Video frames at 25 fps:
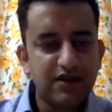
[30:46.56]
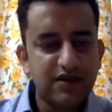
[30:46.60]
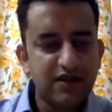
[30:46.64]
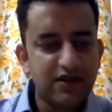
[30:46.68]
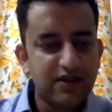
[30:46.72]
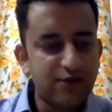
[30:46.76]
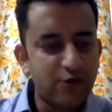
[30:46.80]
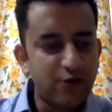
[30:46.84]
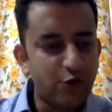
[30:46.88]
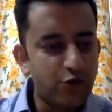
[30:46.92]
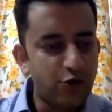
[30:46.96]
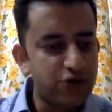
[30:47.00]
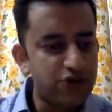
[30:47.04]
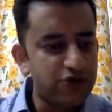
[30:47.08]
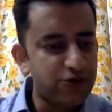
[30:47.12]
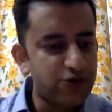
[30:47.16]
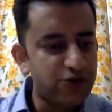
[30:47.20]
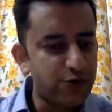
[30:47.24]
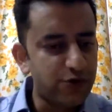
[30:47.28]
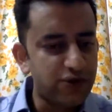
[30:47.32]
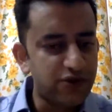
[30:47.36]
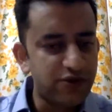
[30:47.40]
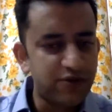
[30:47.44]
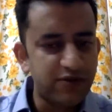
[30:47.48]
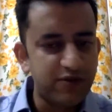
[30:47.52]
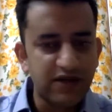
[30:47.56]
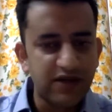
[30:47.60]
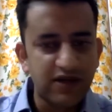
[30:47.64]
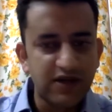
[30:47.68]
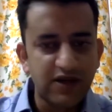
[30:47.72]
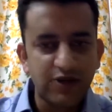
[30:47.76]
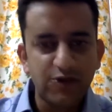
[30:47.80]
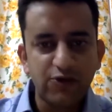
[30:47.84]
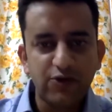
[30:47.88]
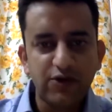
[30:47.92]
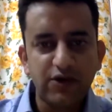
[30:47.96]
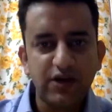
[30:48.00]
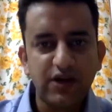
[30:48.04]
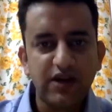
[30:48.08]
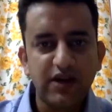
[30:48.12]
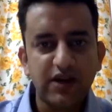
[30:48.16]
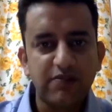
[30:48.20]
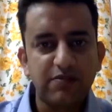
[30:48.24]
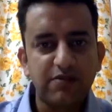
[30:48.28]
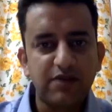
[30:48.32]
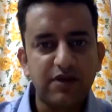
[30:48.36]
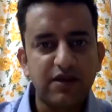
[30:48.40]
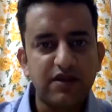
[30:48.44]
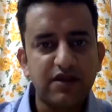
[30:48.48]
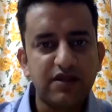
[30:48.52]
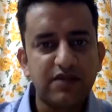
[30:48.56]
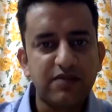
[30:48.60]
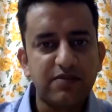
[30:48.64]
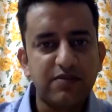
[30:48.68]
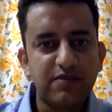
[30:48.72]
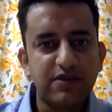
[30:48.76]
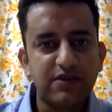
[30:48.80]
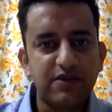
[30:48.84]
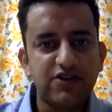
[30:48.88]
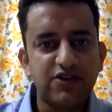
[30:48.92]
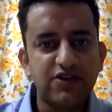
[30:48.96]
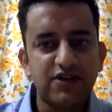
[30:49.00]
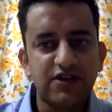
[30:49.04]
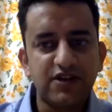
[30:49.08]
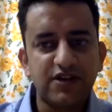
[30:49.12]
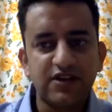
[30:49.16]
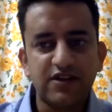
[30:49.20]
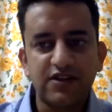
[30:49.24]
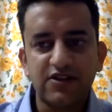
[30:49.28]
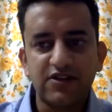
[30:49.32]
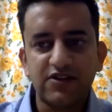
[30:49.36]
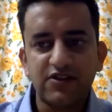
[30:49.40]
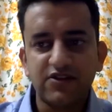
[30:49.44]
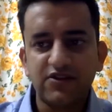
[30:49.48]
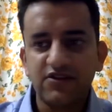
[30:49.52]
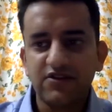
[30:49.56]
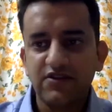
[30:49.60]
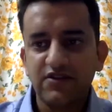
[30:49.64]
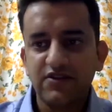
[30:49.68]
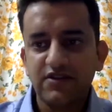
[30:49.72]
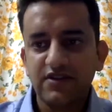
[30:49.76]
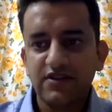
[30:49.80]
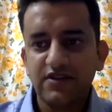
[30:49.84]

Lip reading: and hosts should also be allowed to take participation in this.